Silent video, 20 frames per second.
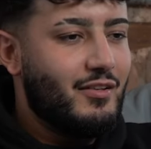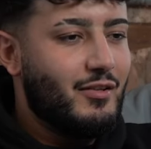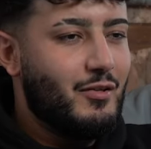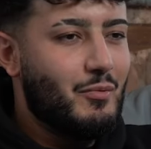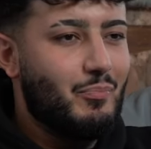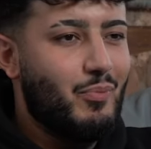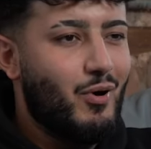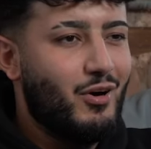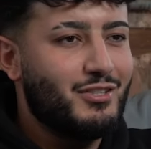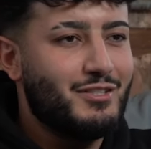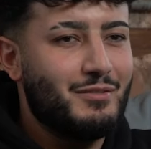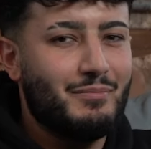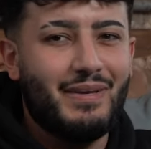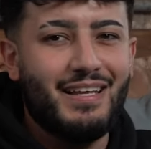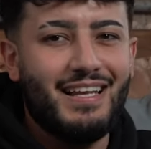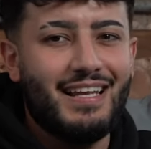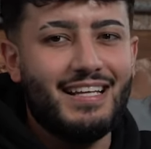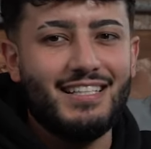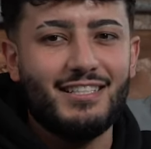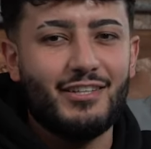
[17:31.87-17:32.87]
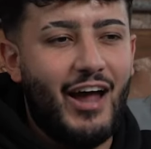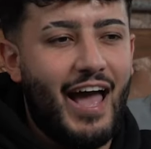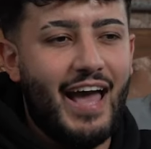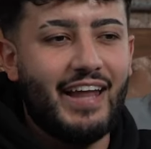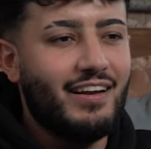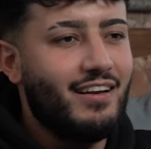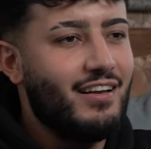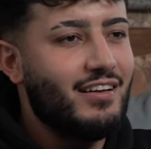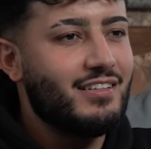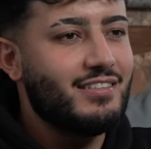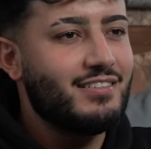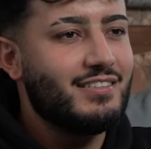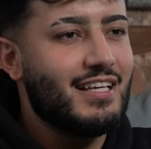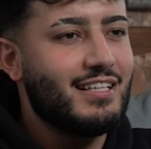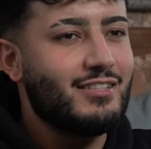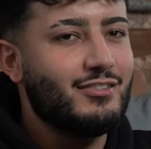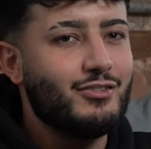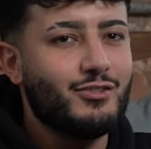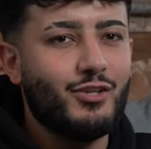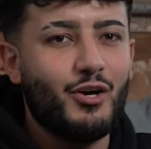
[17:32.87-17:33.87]
the possibilities are endless.
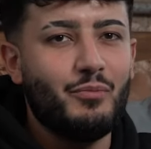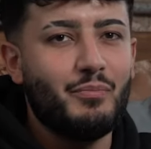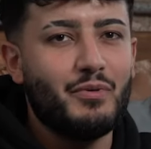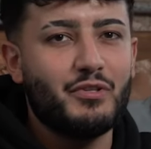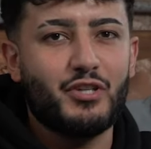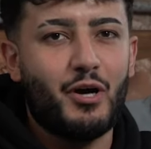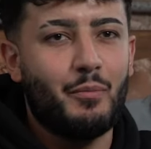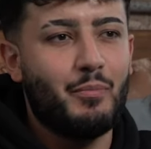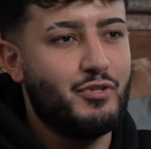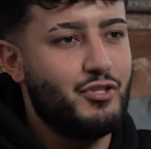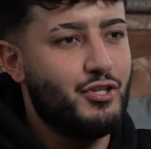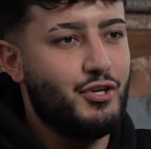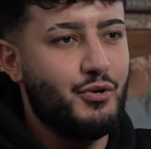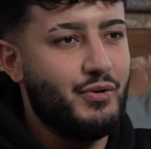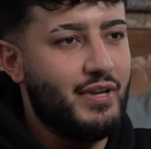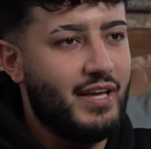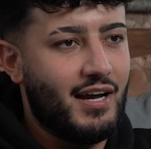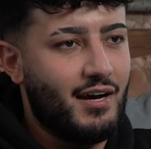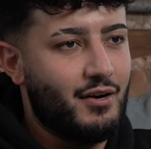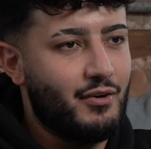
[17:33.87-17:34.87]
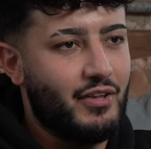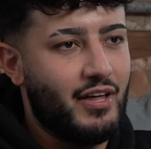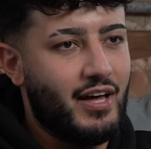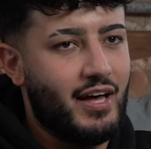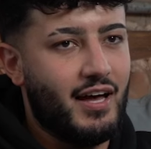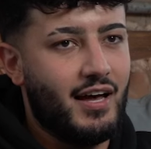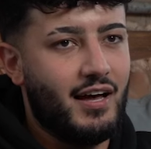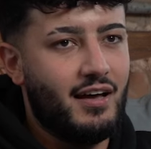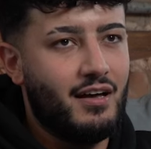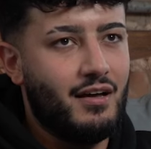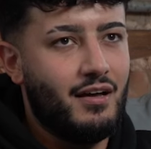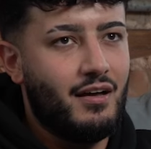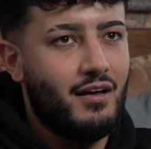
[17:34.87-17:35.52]
There's so much opportunity out there.